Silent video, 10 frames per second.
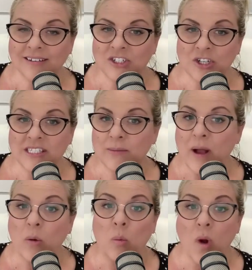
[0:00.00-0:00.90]
just
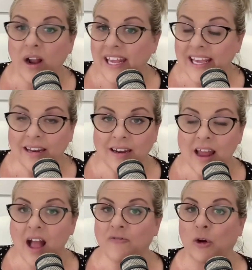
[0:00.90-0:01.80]
about wanting it
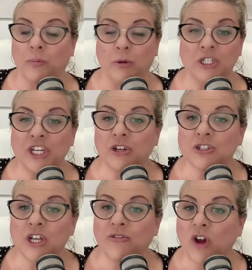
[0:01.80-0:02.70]
enough or pushing
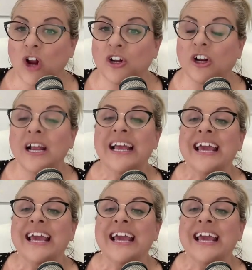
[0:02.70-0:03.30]
yourself harder.